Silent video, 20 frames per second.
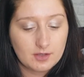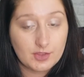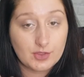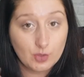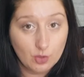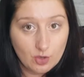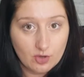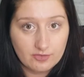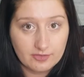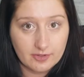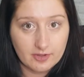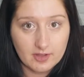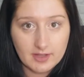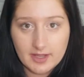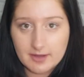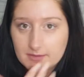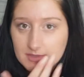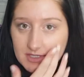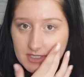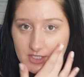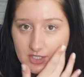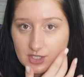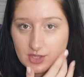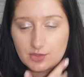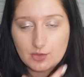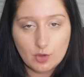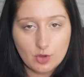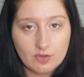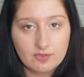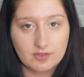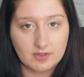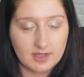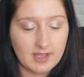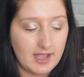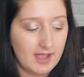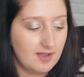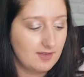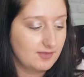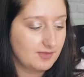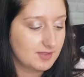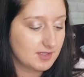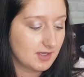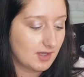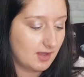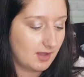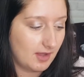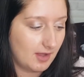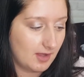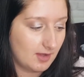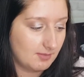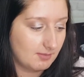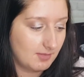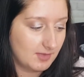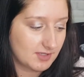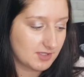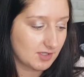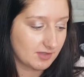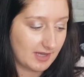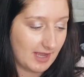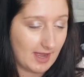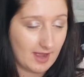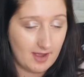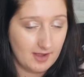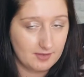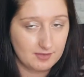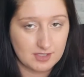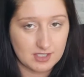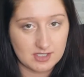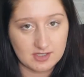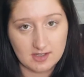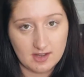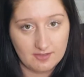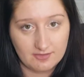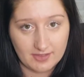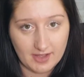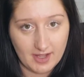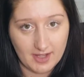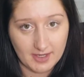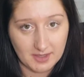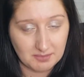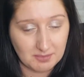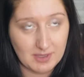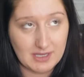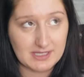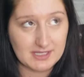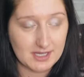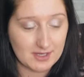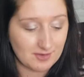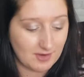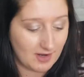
thoughtful. Like, it was such a thoughtful gift. So yeah, I just love that, and I burst out